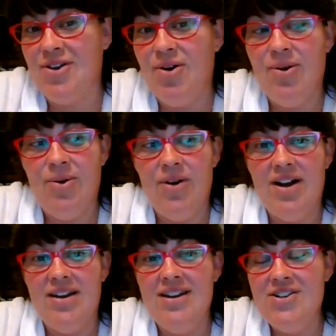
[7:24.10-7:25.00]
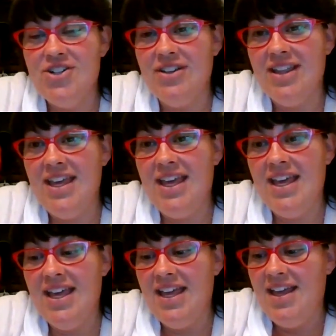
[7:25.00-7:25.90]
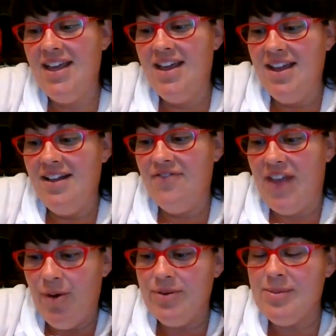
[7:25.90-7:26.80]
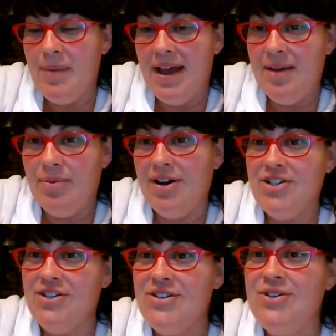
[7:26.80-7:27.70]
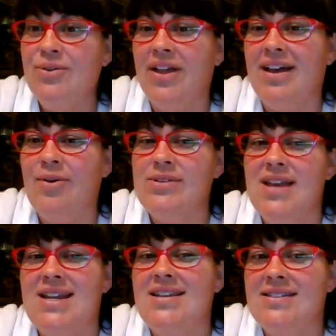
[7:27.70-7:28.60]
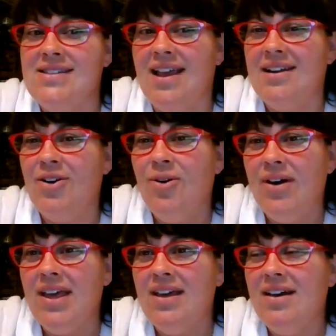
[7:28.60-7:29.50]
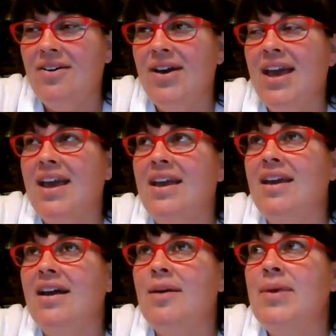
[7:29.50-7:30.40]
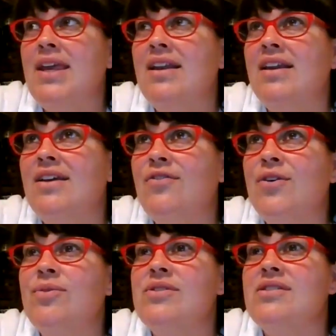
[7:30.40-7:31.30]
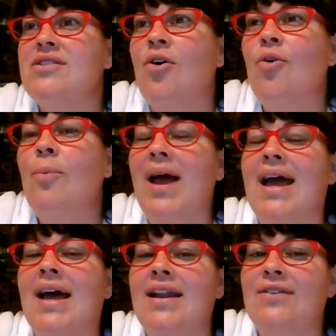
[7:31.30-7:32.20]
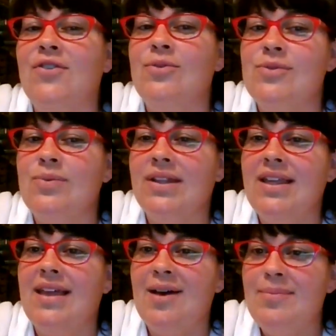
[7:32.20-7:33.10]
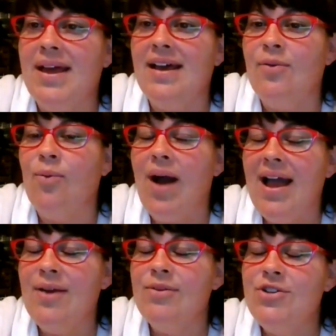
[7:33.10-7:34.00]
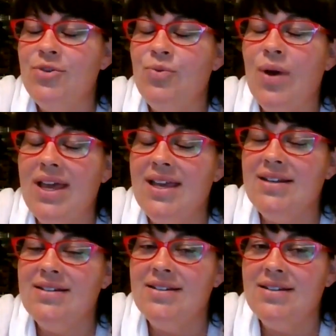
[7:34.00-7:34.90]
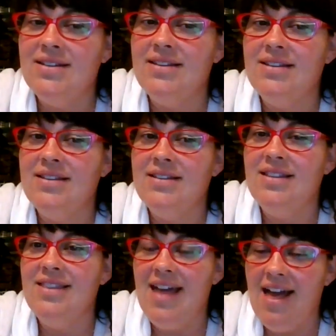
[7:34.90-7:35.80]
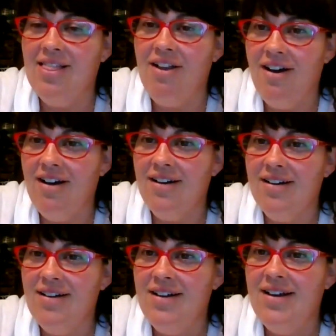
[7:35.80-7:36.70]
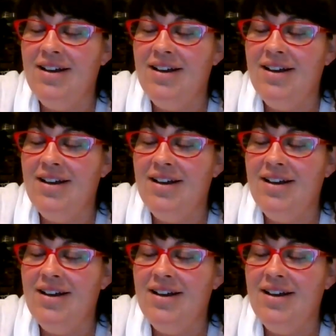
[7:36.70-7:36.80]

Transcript: So initially, that was my impression too. Like I was on his side going, okay, I mean, if it was so bad, if it was really that bad, why would you wait that long?